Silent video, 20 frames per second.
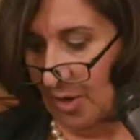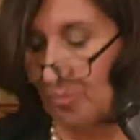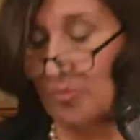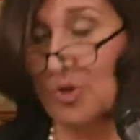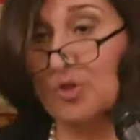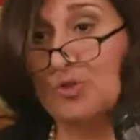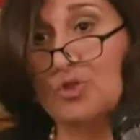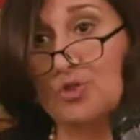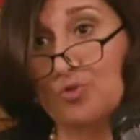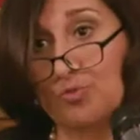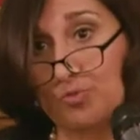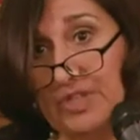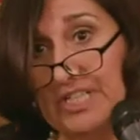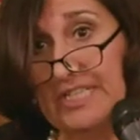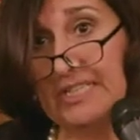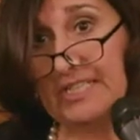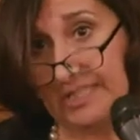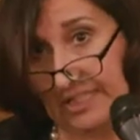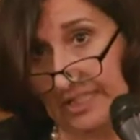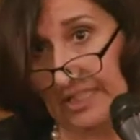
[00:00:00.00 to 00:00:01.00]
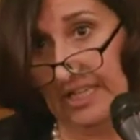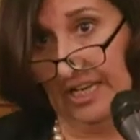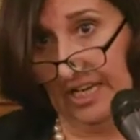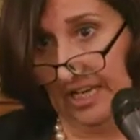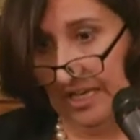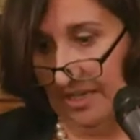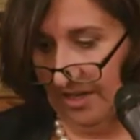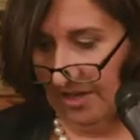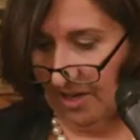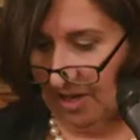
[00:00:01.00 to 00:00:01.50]
Most
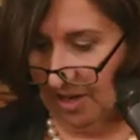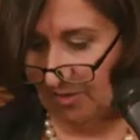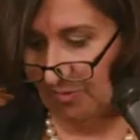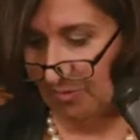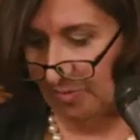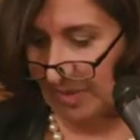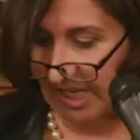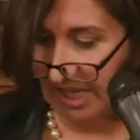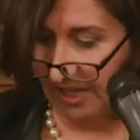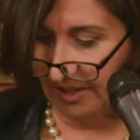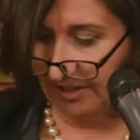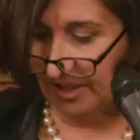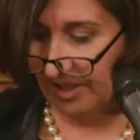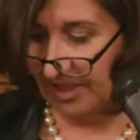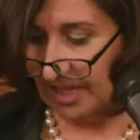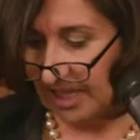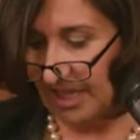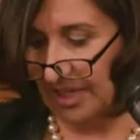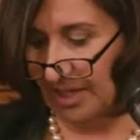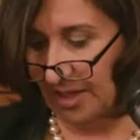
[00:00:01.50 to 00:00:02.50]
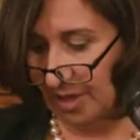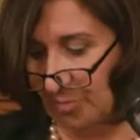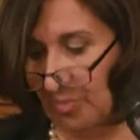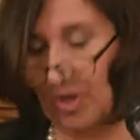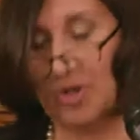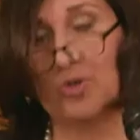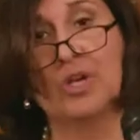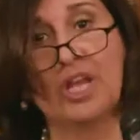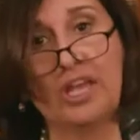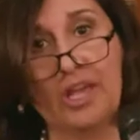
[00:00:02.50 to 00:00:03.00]
recently, I've begun thinking
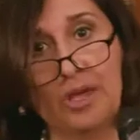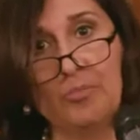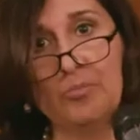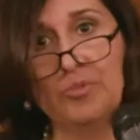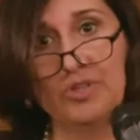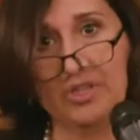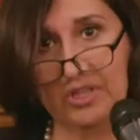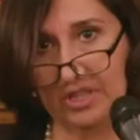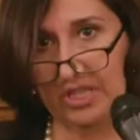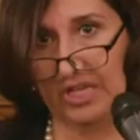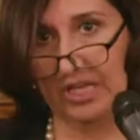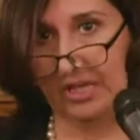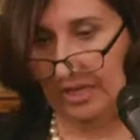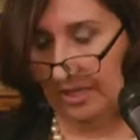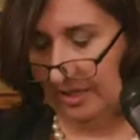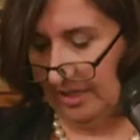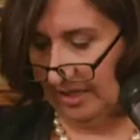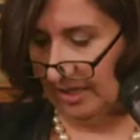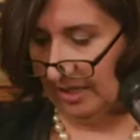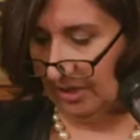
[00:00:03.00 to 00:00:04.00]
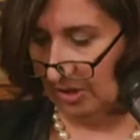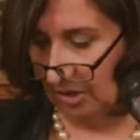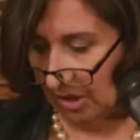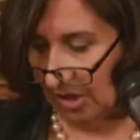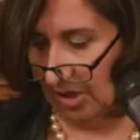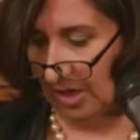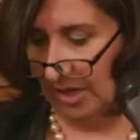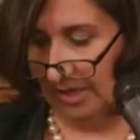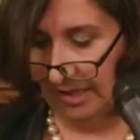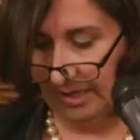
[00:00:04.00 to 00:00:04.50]
about empathy in
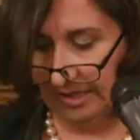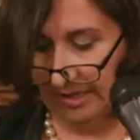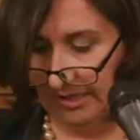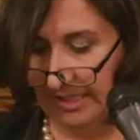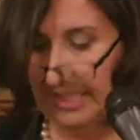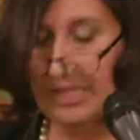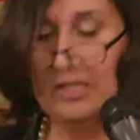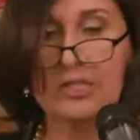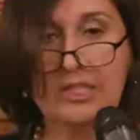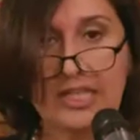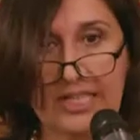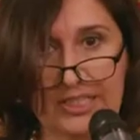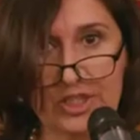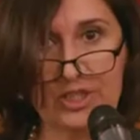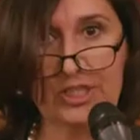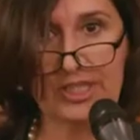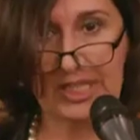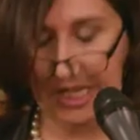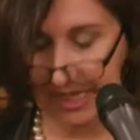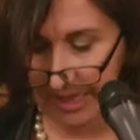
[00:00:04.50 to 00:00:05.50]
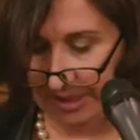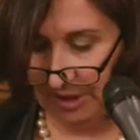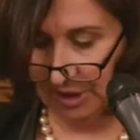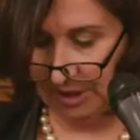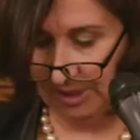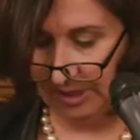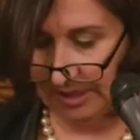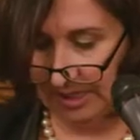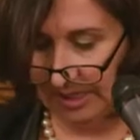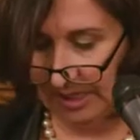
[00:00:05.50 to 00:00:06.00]
law, legal
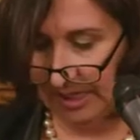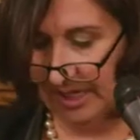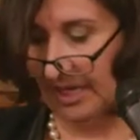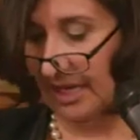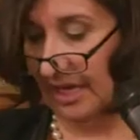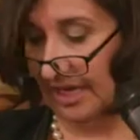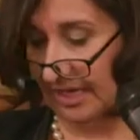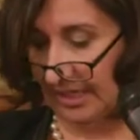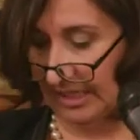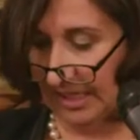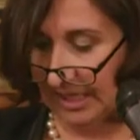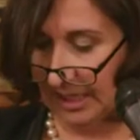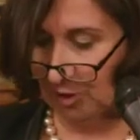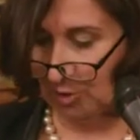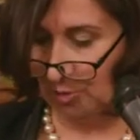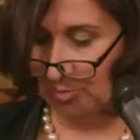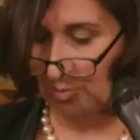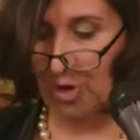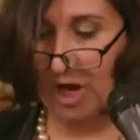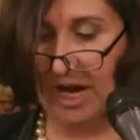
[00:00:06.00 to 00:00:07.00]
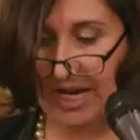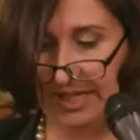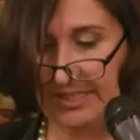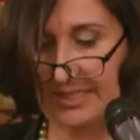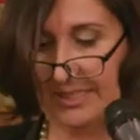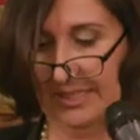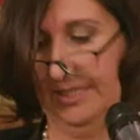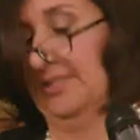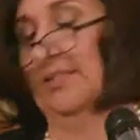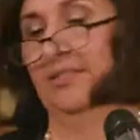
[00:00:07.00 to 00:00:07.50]
education, and legal
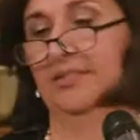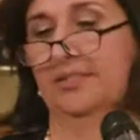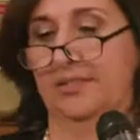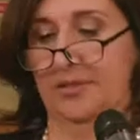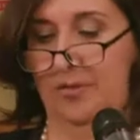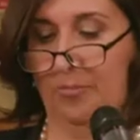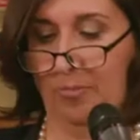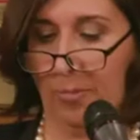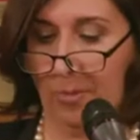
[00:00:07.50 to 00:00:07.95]
practice.